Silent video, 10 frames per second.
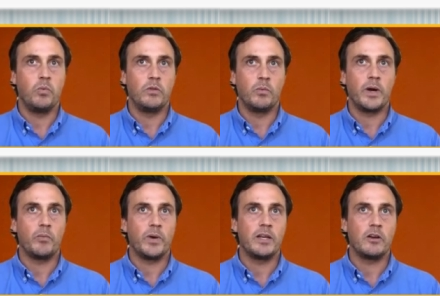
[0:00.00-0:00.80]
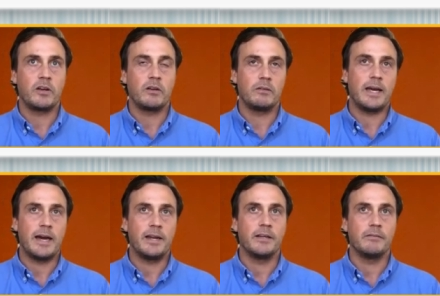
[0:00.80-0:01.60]
the way we look at
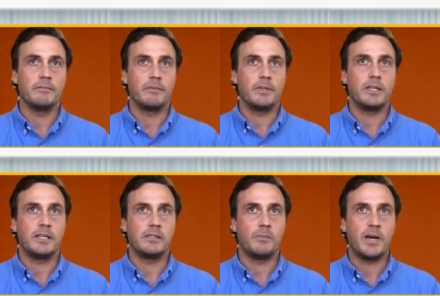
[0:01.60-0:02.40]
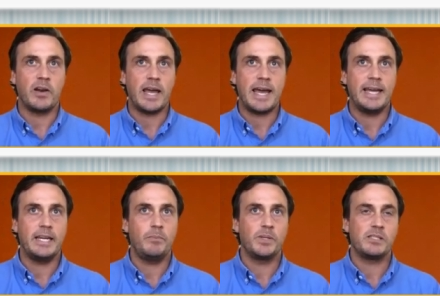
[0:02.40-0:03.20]
it, there's about
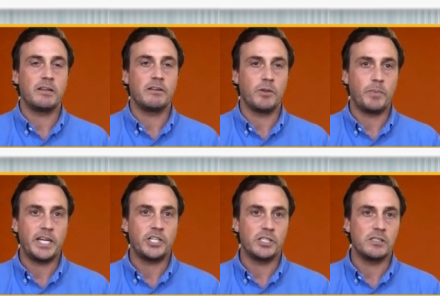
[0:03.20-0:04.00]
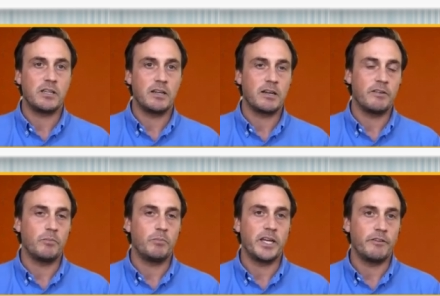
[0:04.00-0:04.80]
80% of the patients that are
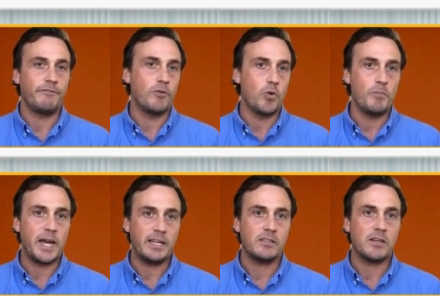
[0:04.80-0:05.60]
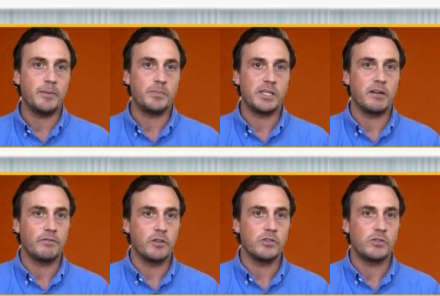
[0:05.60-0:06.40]
covered by the four main types out of
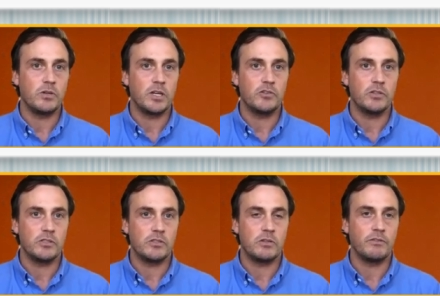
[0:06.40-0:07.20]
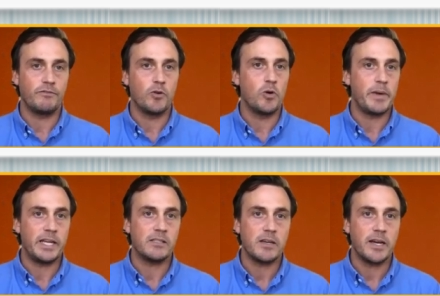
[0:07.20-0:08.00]
those 200. So the four
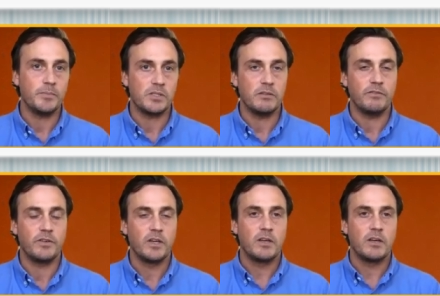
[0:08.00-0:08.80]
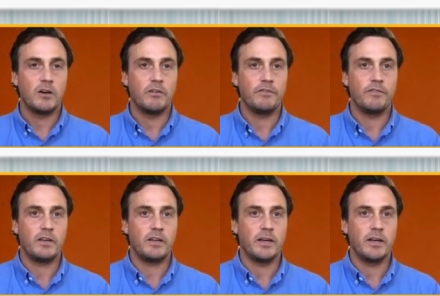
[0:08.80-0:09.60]
main types of of
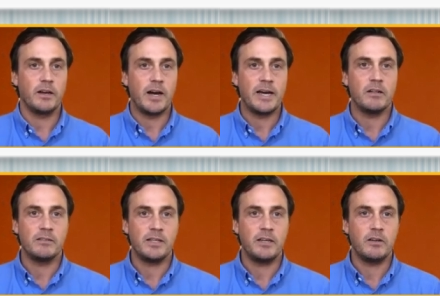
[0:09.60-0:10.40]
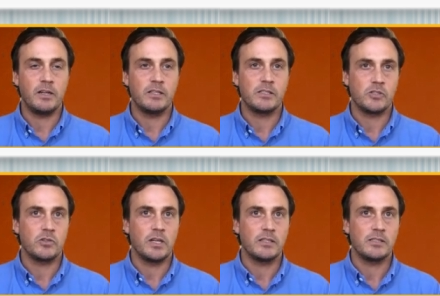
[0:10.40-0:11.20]
uh, ILD or interstitial
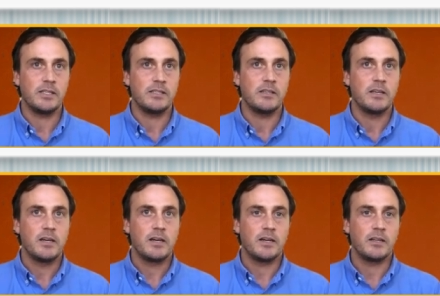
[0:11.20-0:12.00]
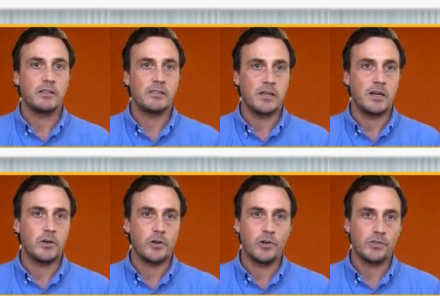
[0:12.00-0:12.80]
lung disease, uh,
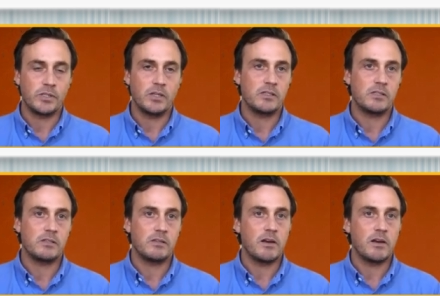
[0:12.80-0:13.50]
sarcoidosis,